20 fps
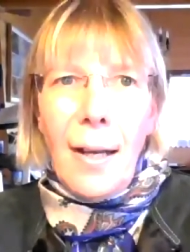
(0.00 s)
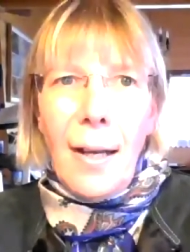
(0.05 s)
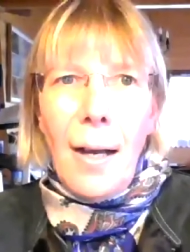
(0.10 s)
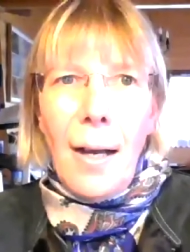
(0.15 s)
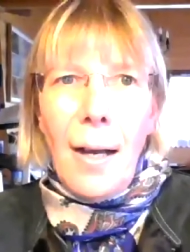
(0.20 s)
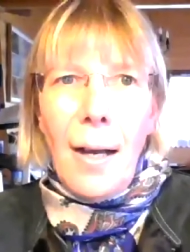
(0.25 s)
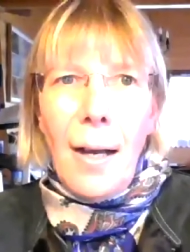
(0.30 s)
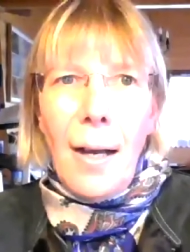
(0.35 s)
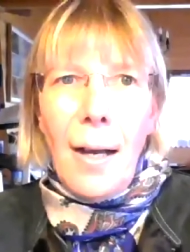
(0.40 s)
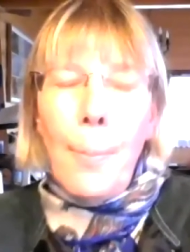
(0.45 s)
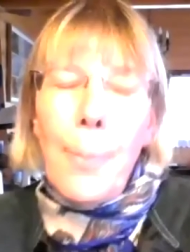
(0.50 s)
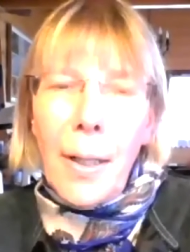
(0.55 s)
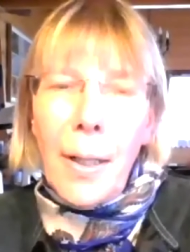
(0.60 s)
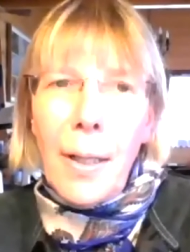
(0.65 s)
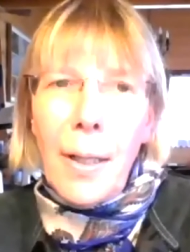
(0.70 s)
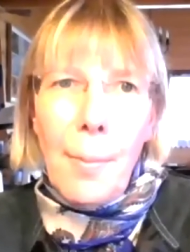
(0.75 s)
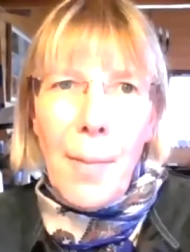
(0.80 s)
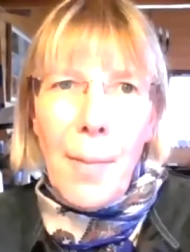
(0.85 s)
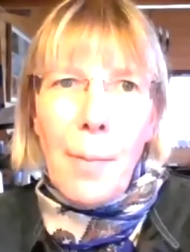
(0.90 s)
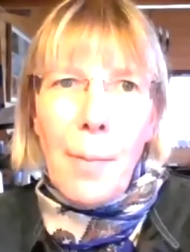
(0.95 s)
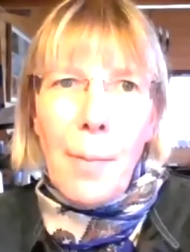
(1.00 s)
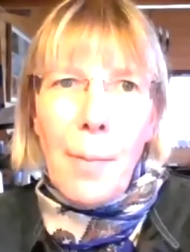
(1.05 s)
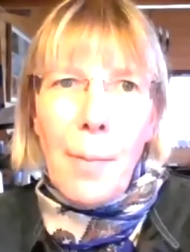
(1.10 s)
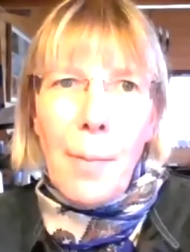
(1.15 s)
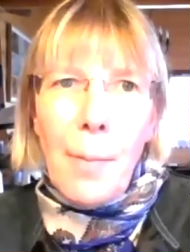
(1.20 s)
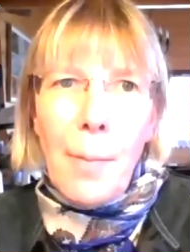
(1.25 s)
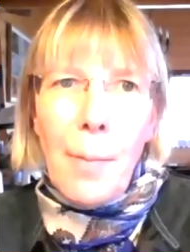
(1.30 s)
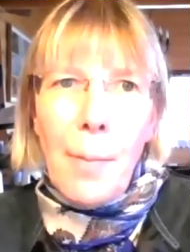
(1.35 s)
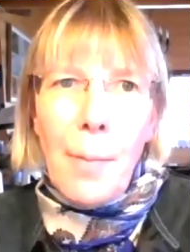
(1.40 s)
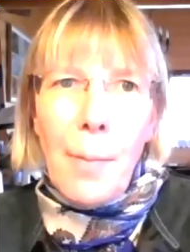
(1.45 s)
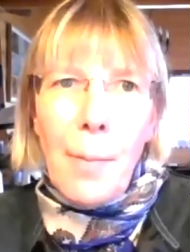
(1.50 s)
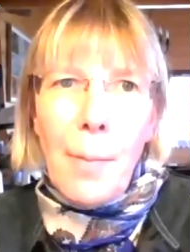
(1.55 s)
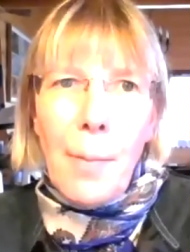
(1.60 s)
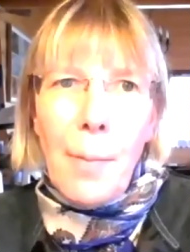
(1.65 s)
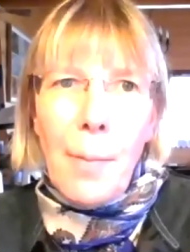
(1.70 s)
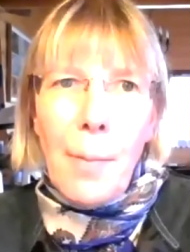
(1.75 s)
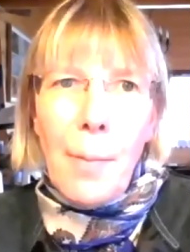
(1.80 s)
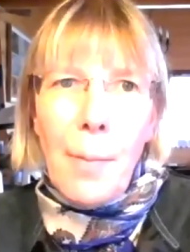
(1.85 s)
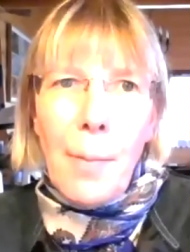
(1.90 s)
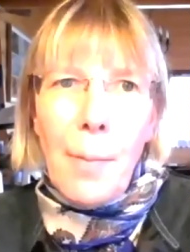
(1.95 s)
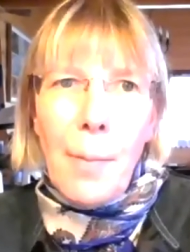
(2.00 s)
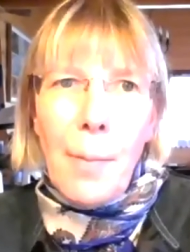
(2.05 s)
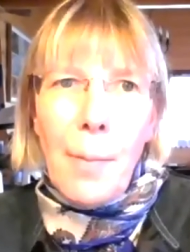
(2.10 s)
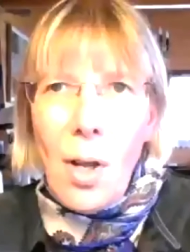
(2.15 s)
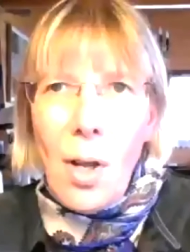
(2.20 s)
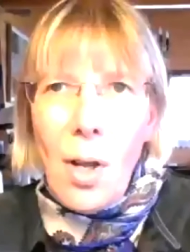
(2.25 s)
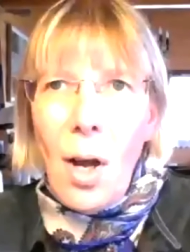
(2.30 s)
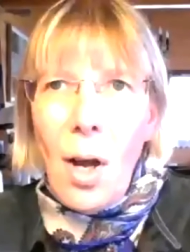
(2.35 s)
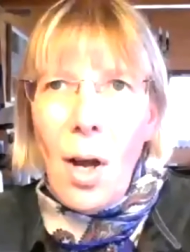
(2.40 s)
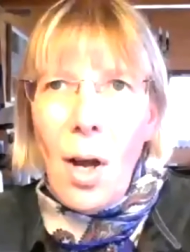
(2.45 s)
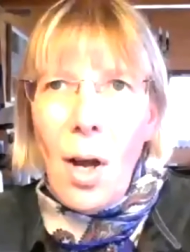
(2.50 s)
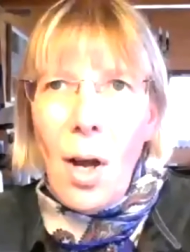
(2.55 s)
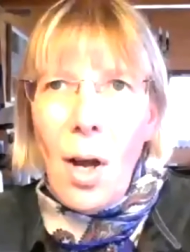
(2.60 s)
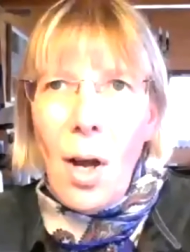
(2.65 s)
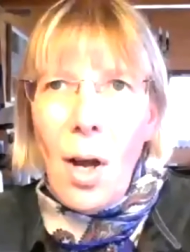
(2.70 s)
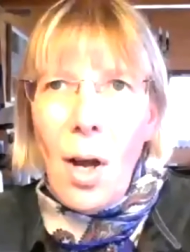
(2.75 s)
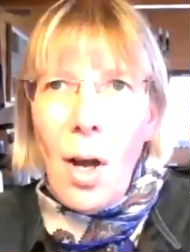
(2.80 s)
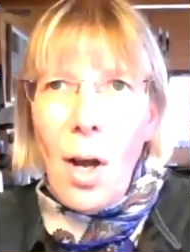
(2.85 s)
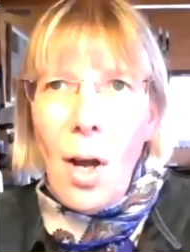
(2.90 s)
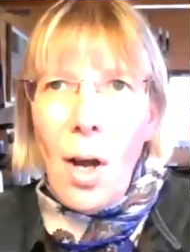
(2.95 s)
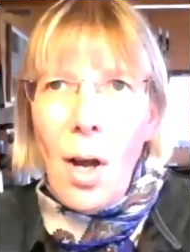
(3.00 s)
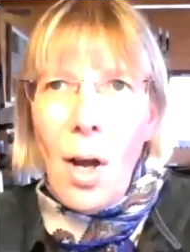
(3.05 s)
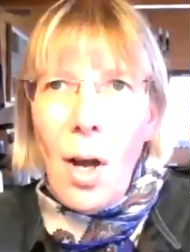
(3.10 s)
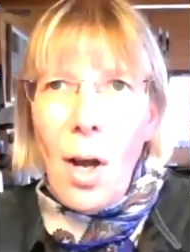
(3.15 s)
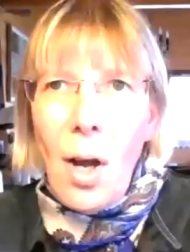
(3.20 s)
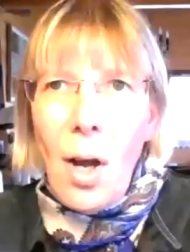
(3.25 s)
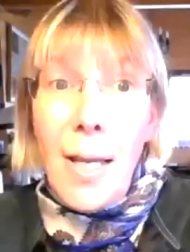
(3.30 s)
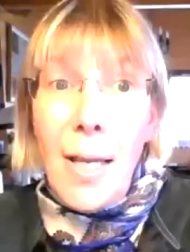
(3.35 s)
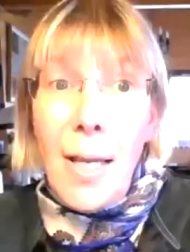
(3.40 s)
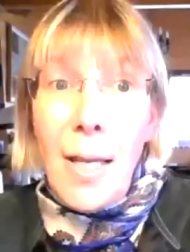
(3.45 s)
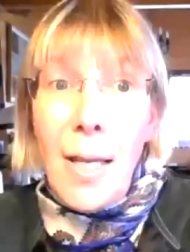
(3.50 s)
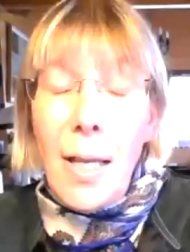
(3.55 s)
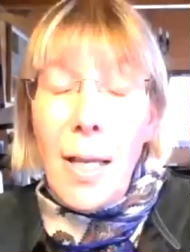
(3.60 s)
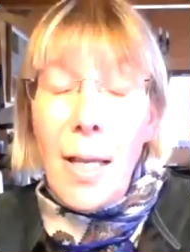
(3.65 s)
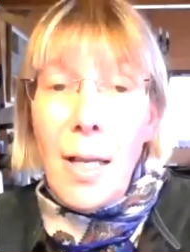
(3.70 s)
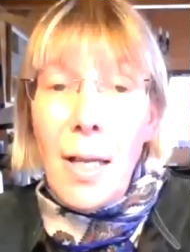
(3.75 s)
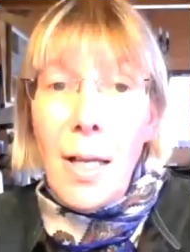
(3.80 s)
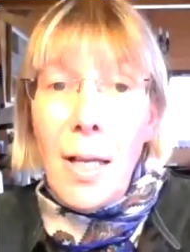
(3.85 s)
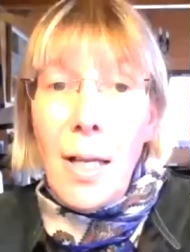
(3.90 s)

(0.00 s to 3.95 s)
up and coming producers are arguably